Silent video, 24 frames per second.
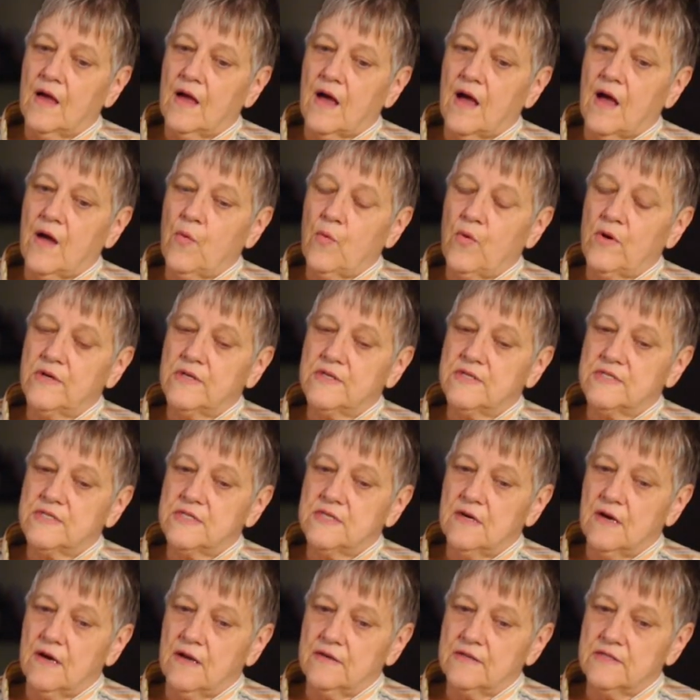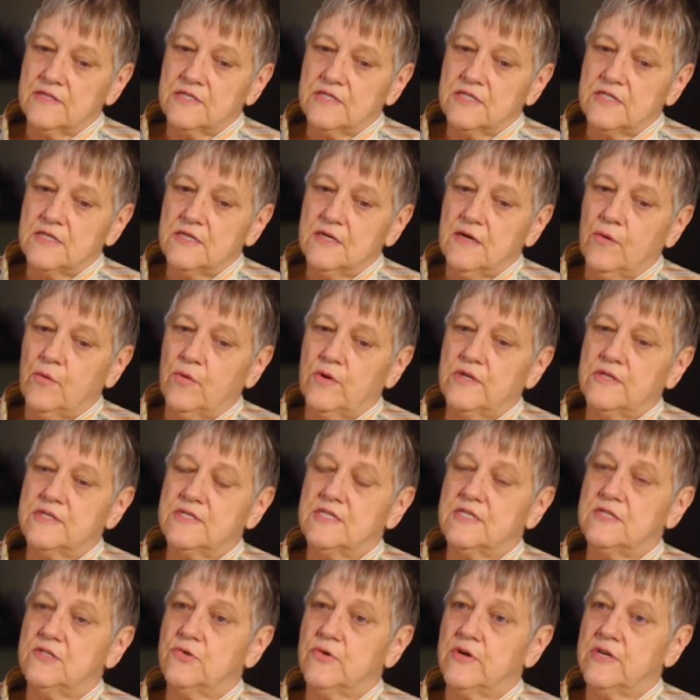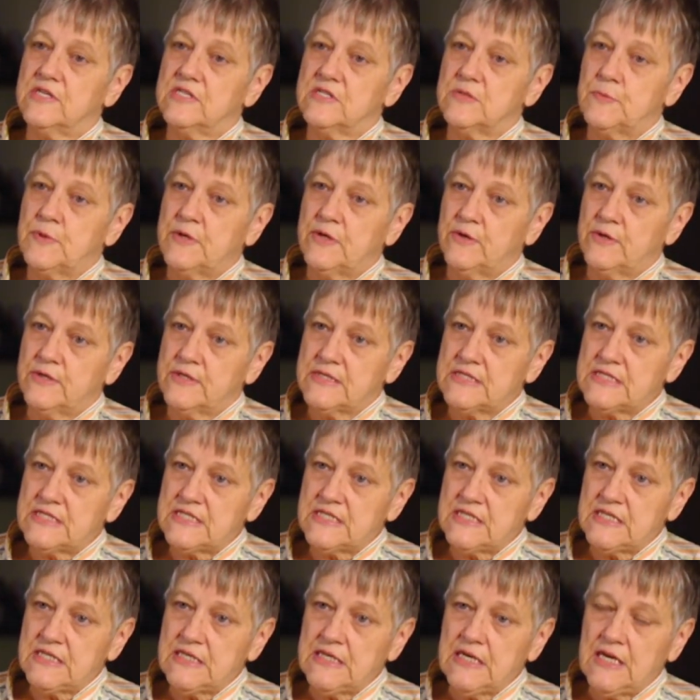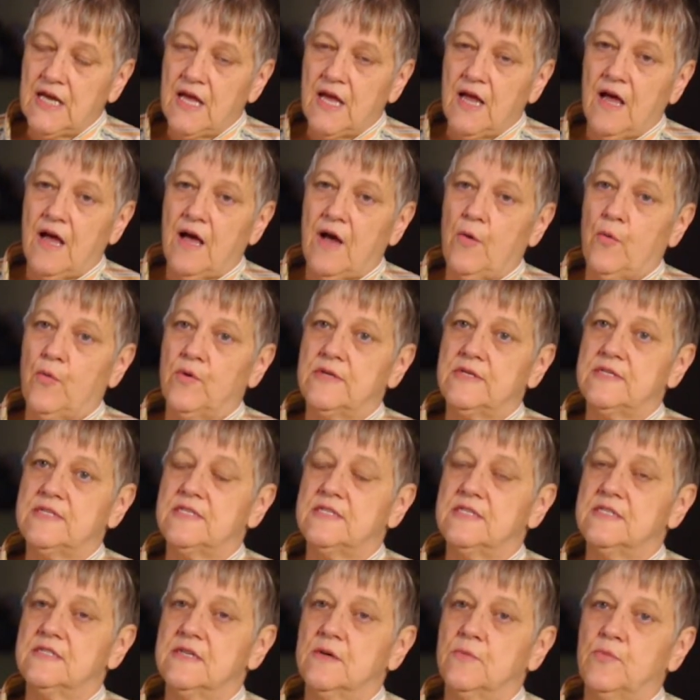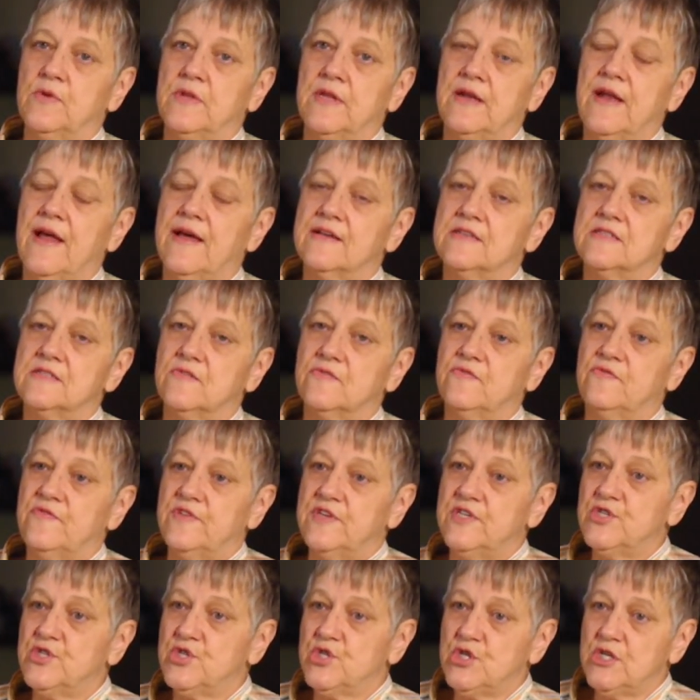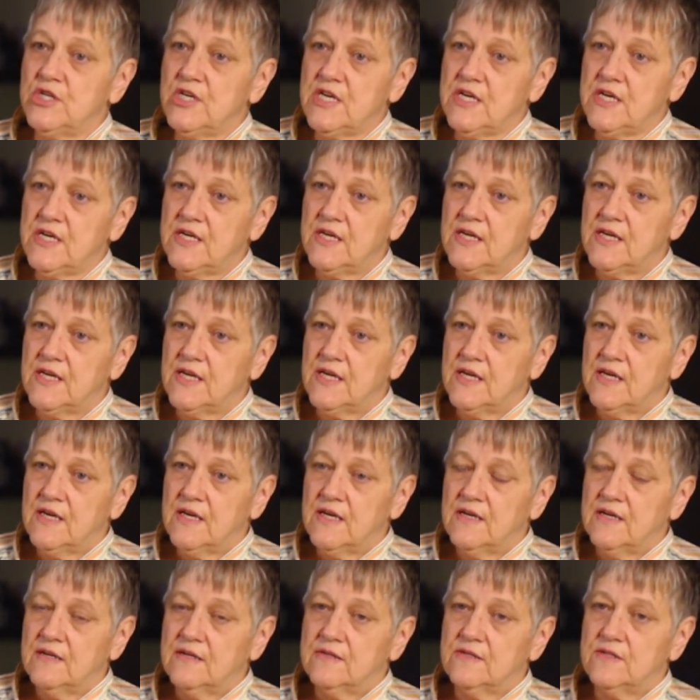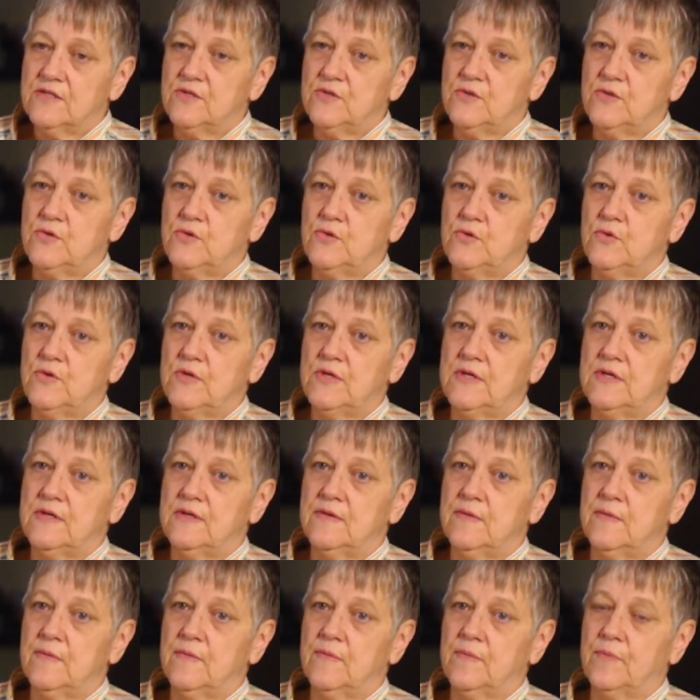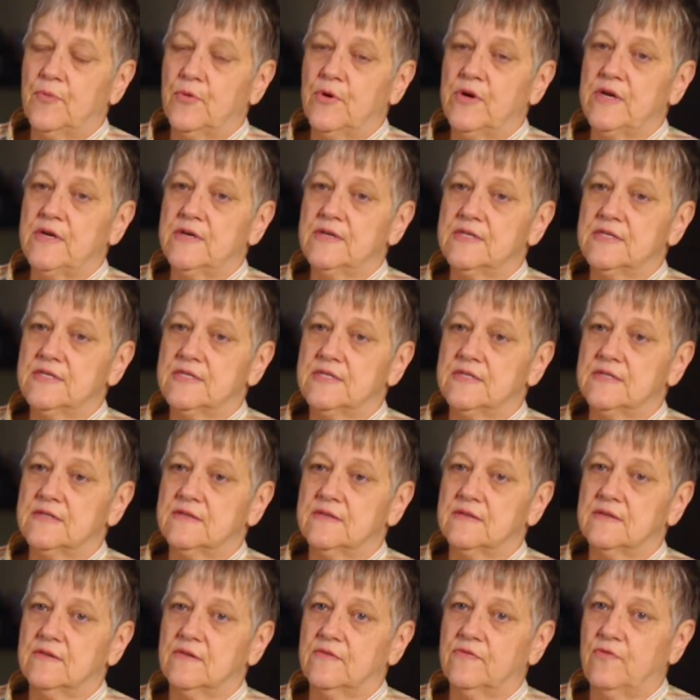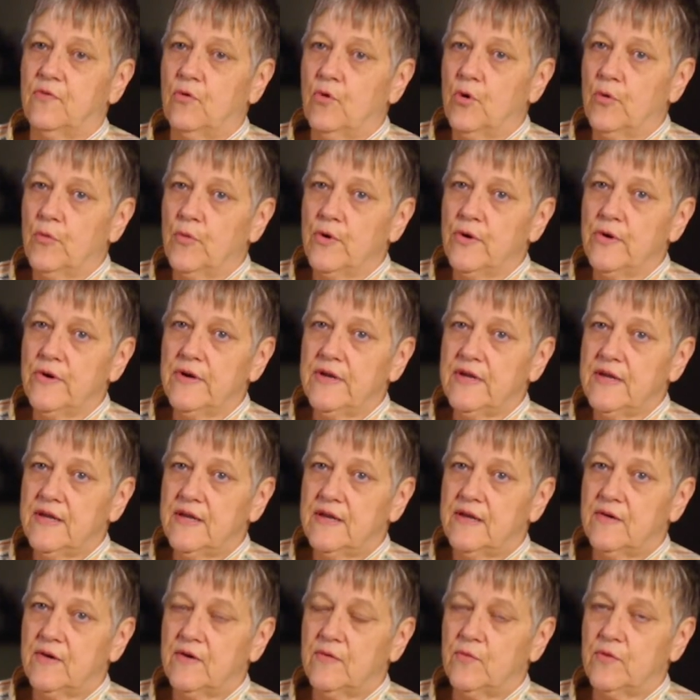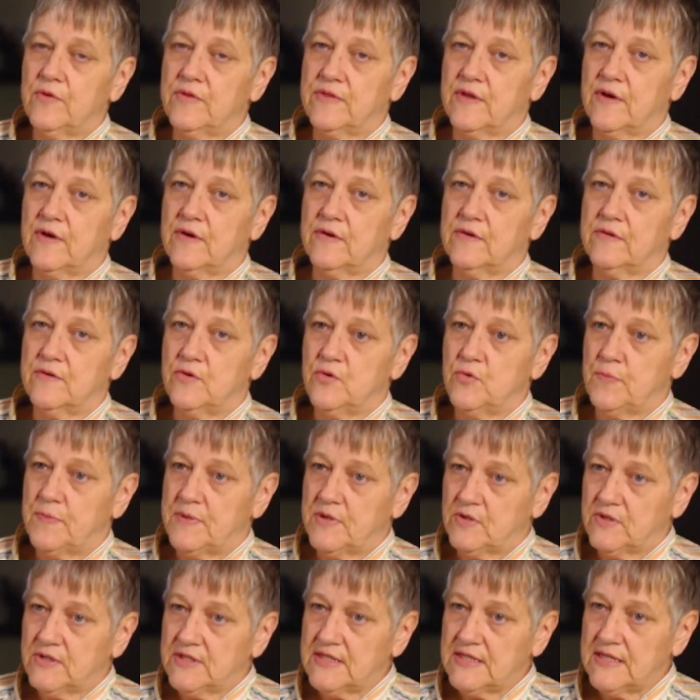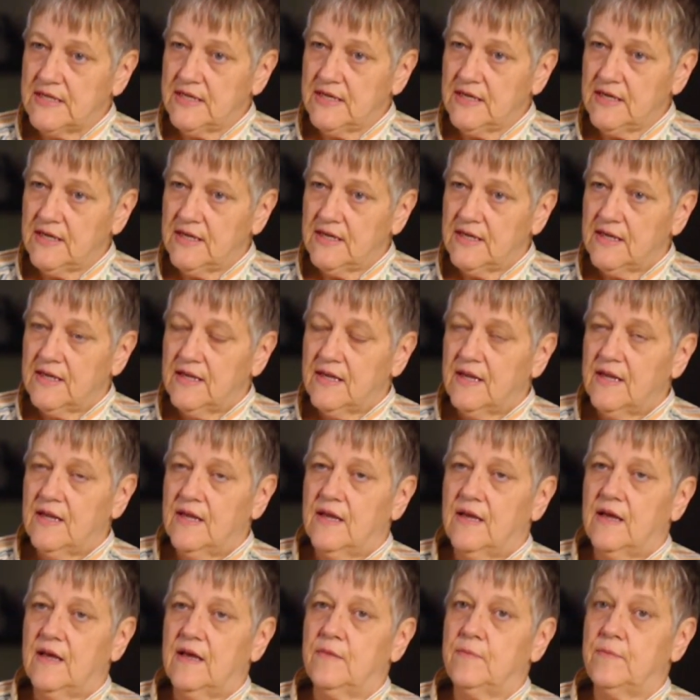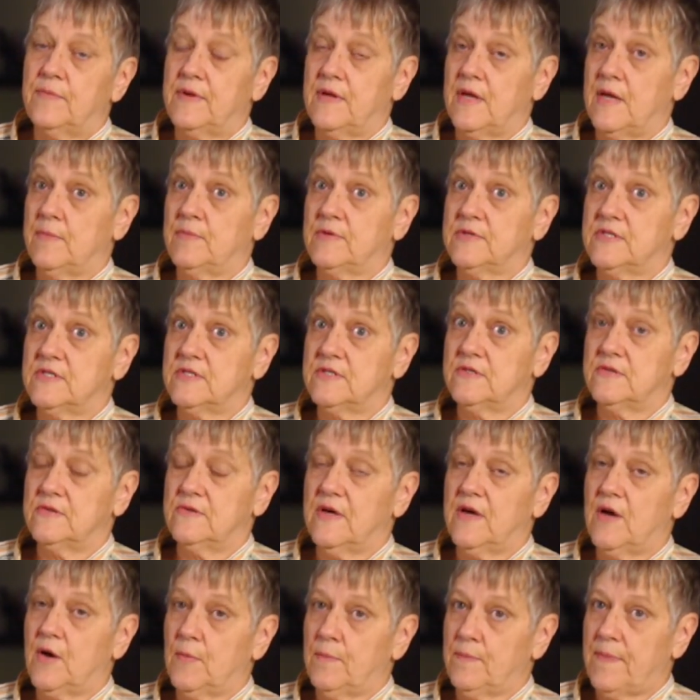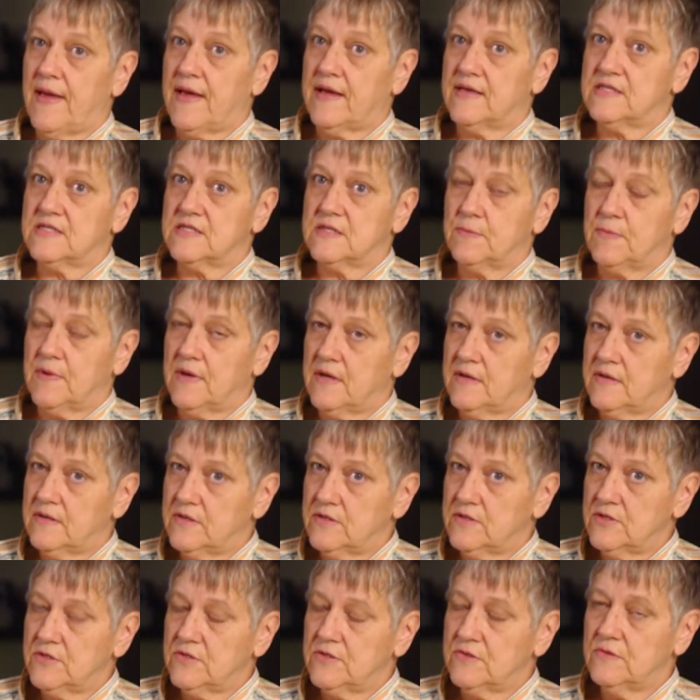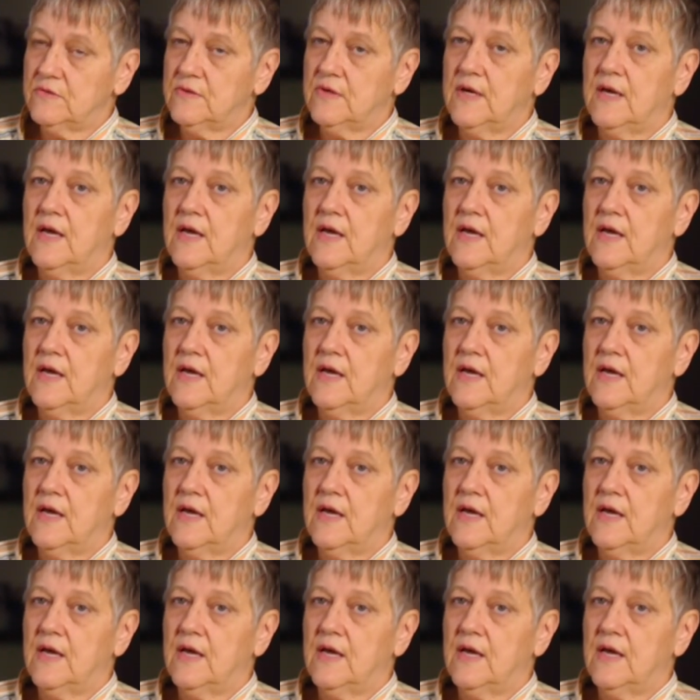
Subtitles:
I want to see honesty. I want to see transparency. I want to see someone that has a vision to bring us forward with our new building, be able to help pass the bond issue,